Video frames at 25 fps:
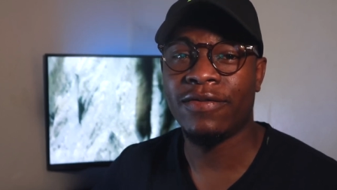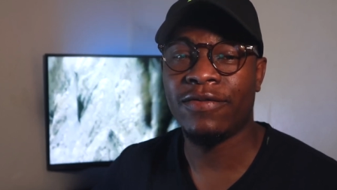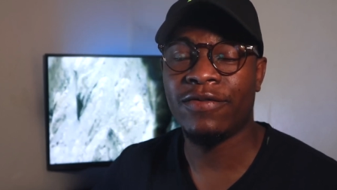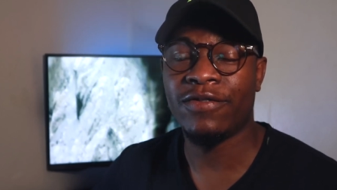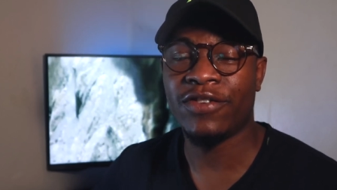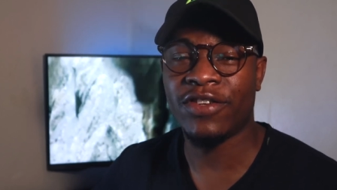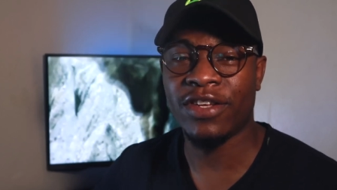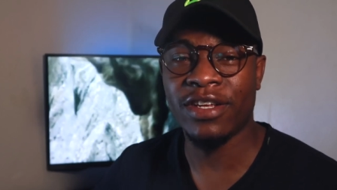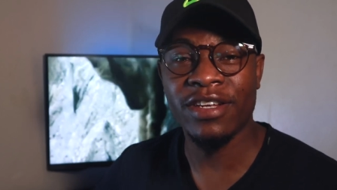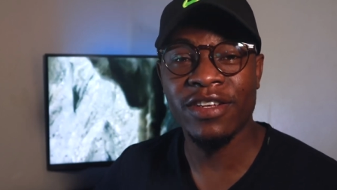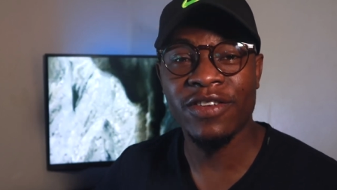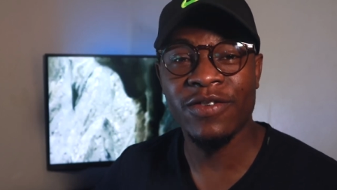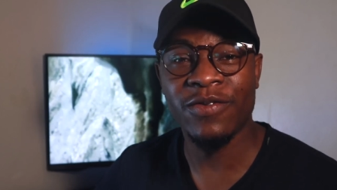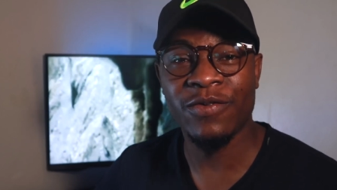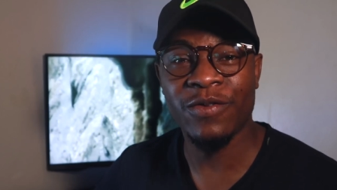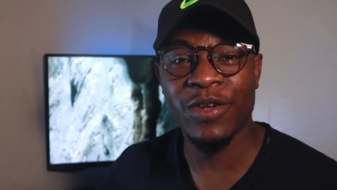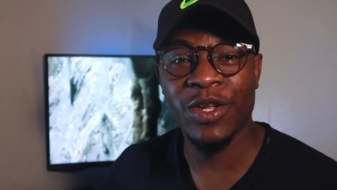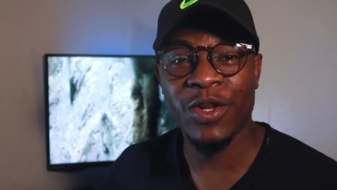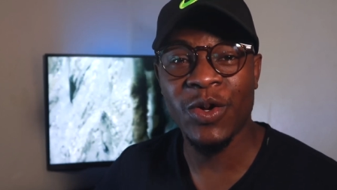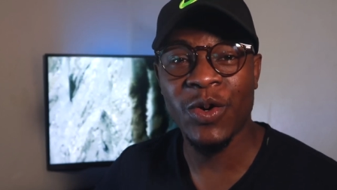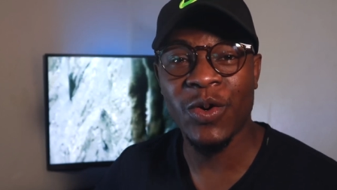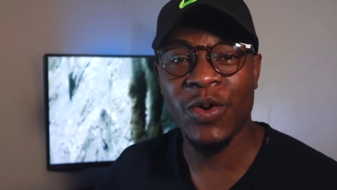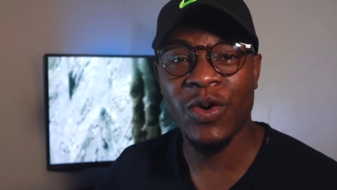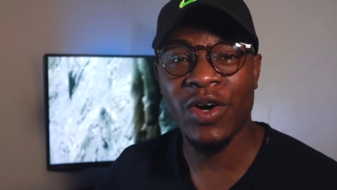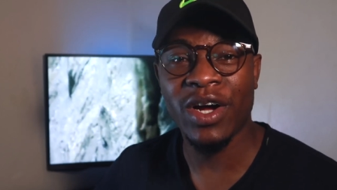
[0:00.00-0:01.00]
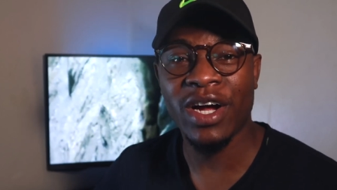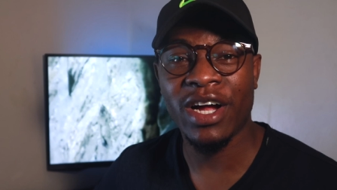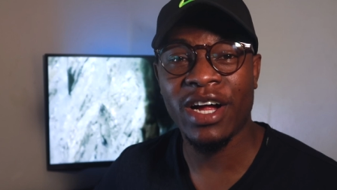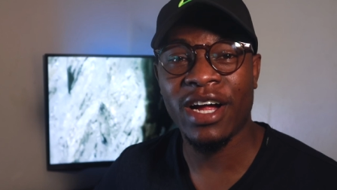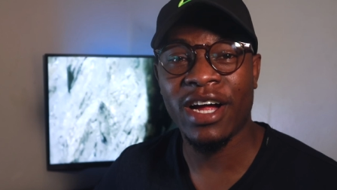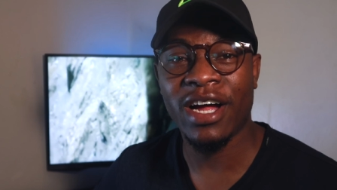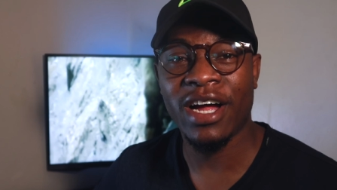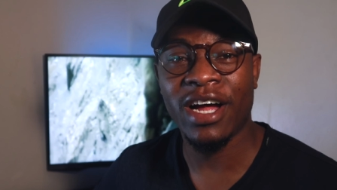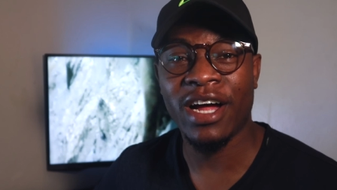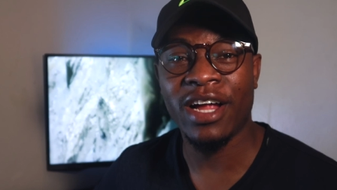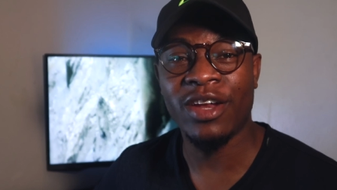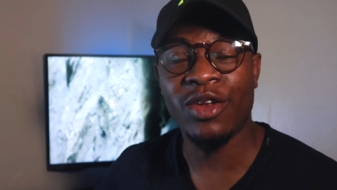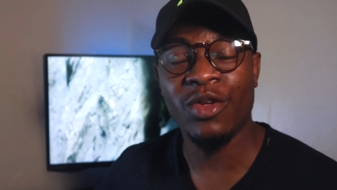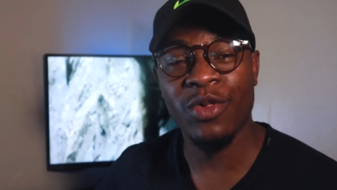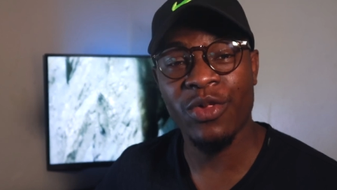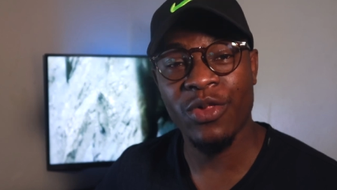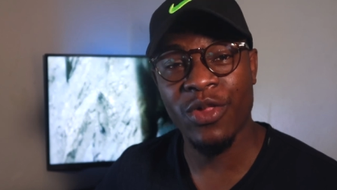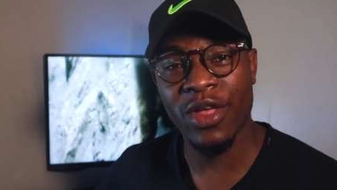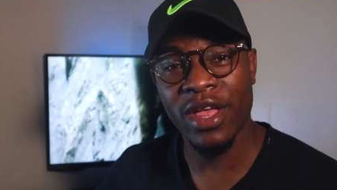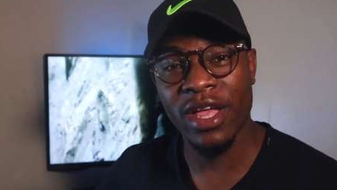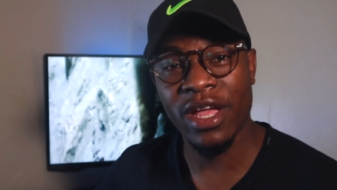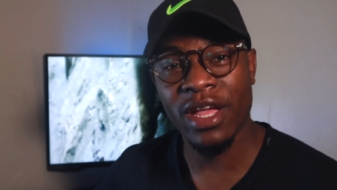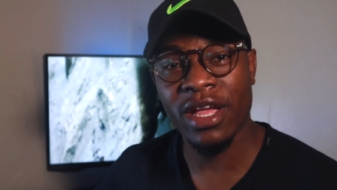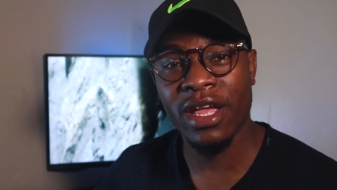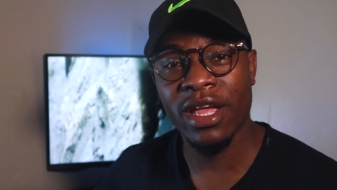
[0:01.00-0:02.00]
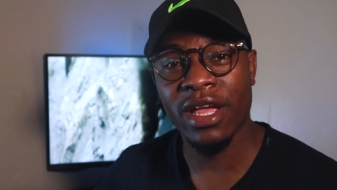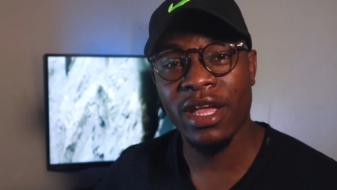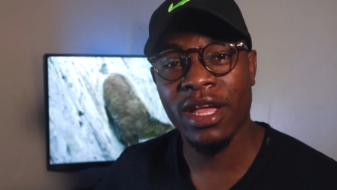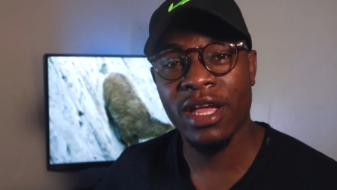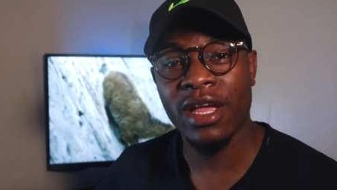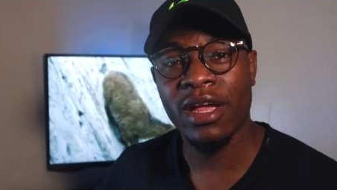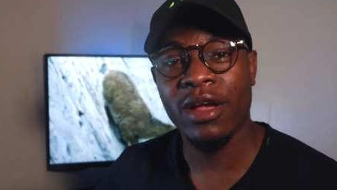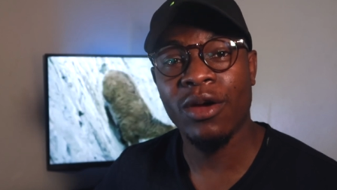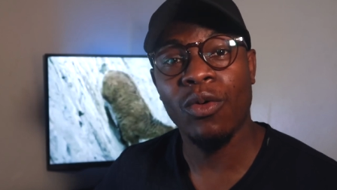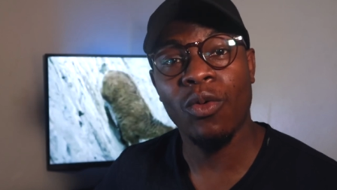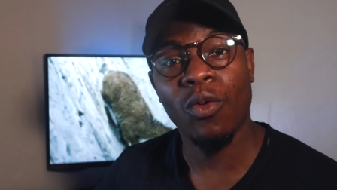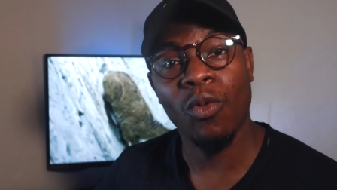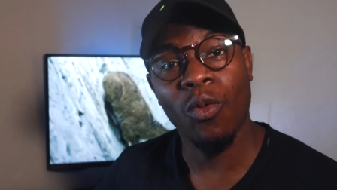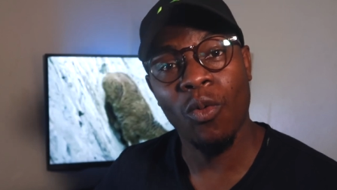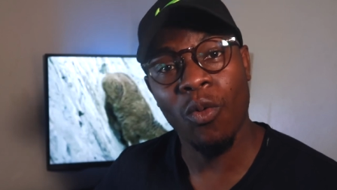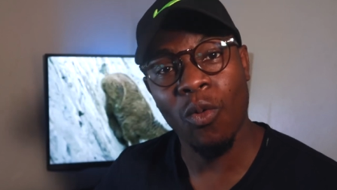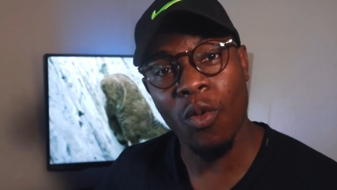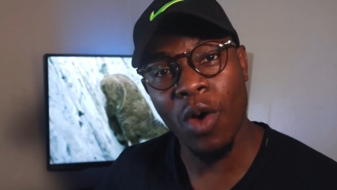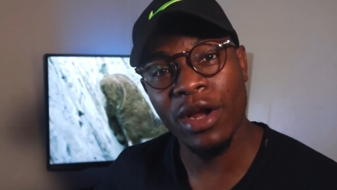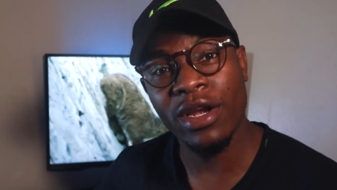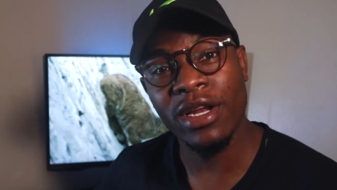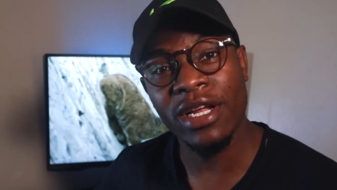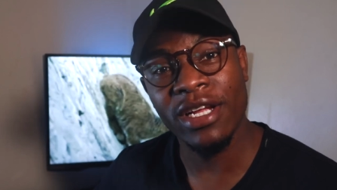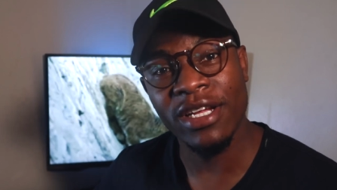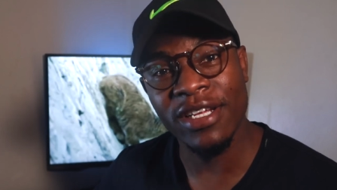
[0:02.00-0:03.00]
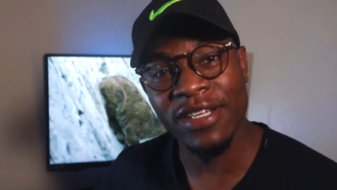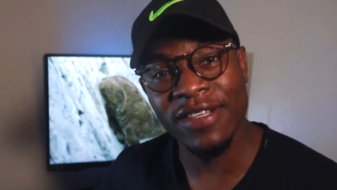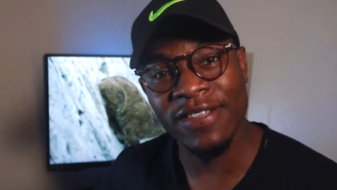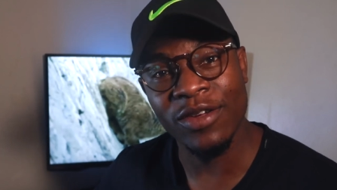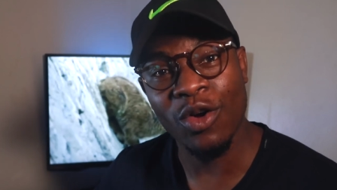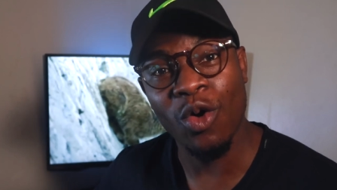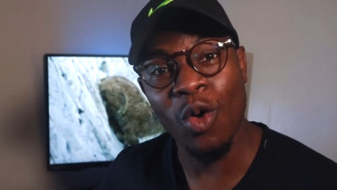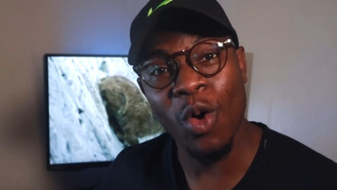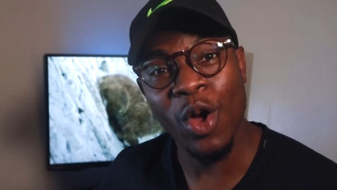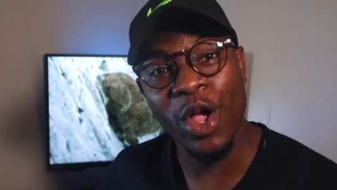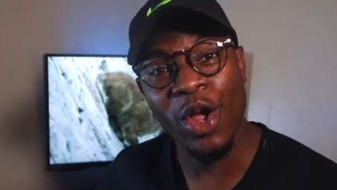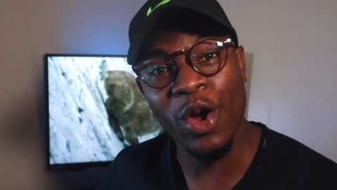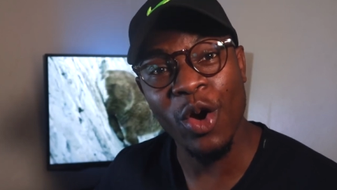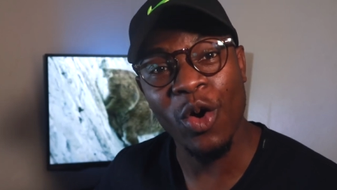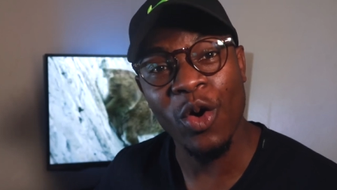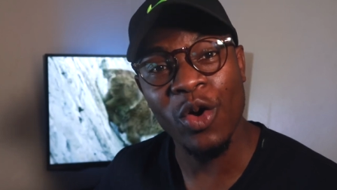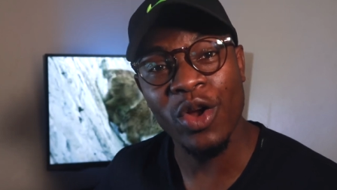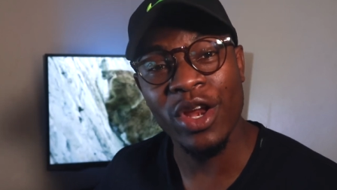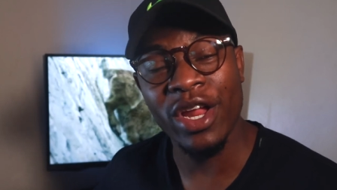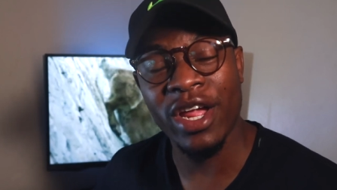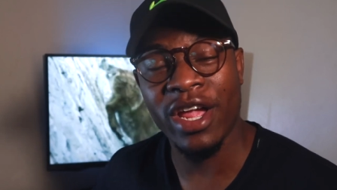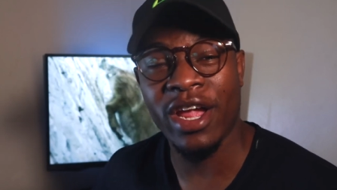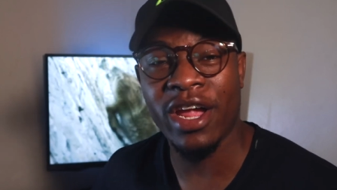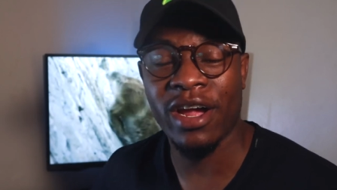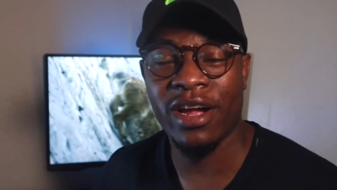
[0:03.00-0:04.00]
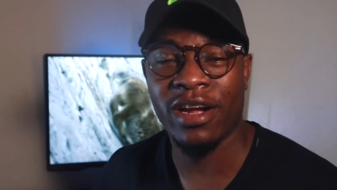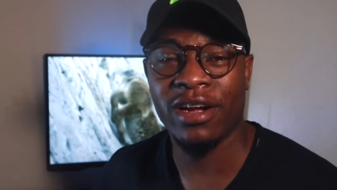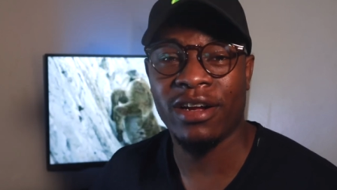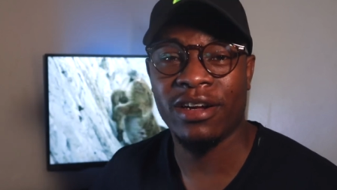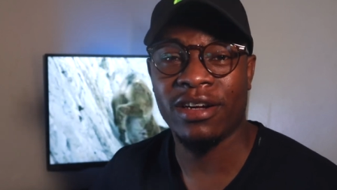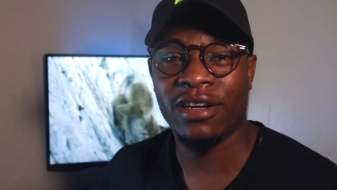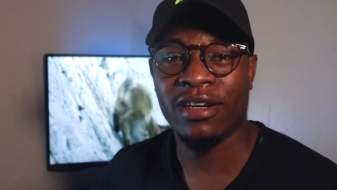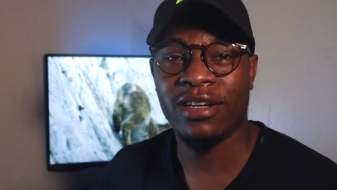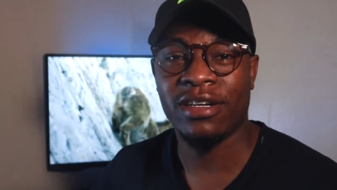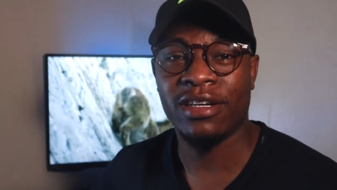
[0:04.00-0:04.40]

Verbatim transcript: seen this video and you think, what is going on here?